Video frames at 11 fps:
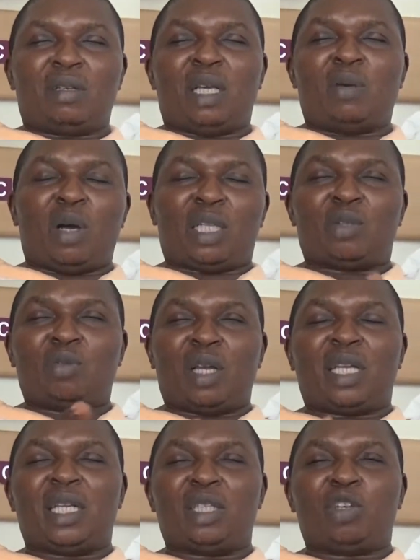They wanted to
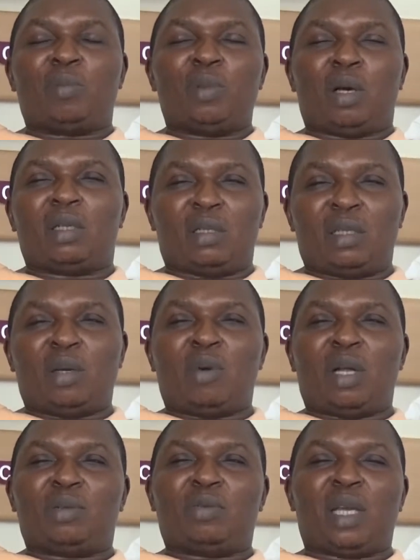get the job done. They
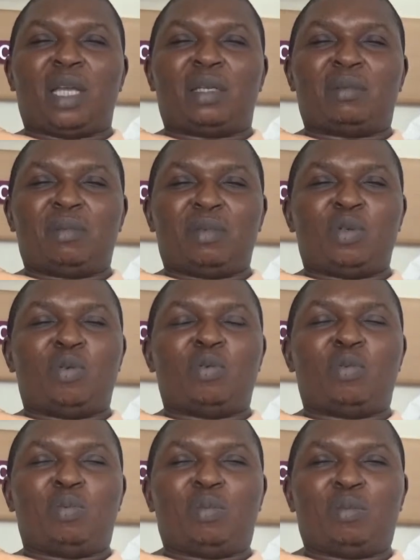want to get you
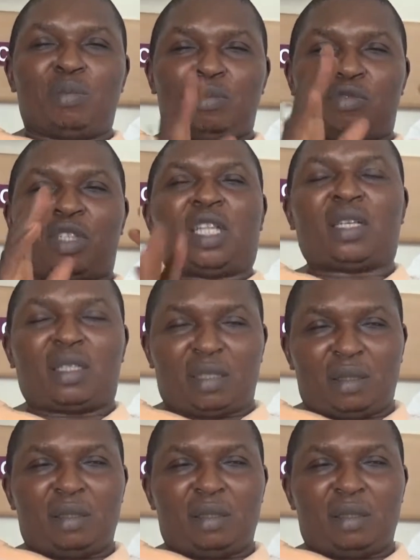treated.